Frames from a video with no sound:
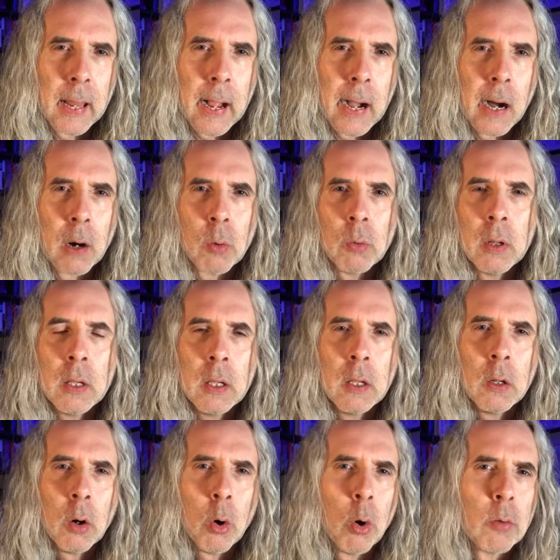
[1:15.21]
and how
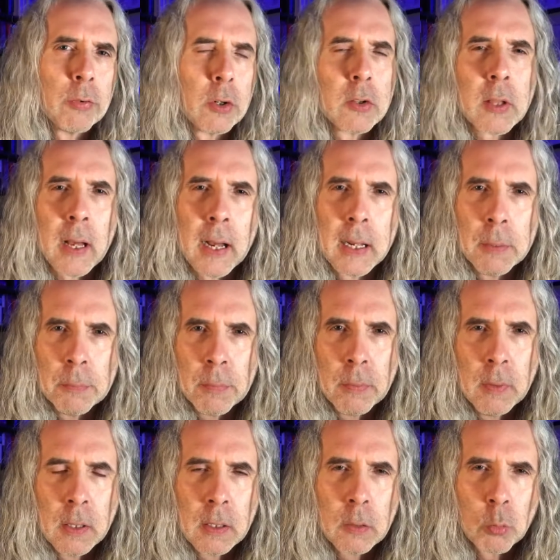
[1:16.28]
over
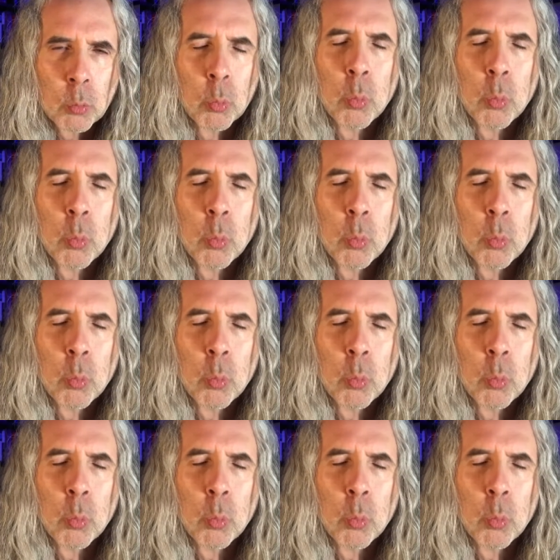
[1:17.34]
time